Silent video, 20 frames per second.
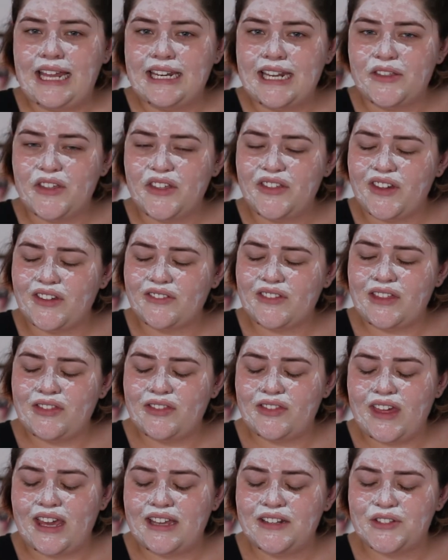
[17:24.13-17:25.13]
Another thing
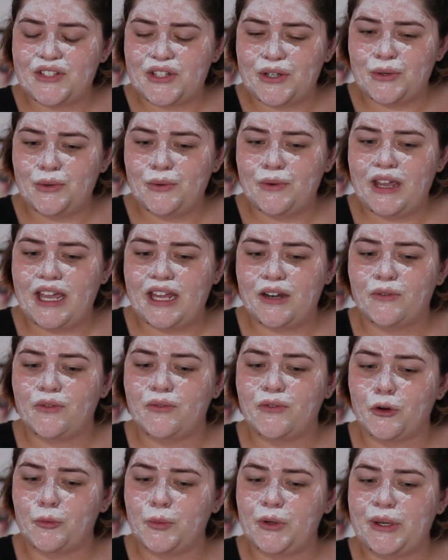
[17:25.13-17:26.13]
that they do in
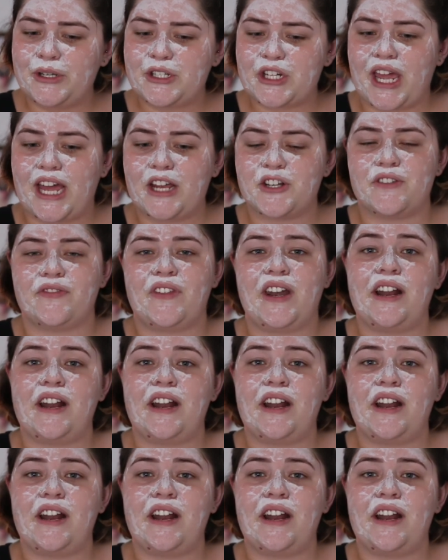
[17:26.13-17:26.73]
formal education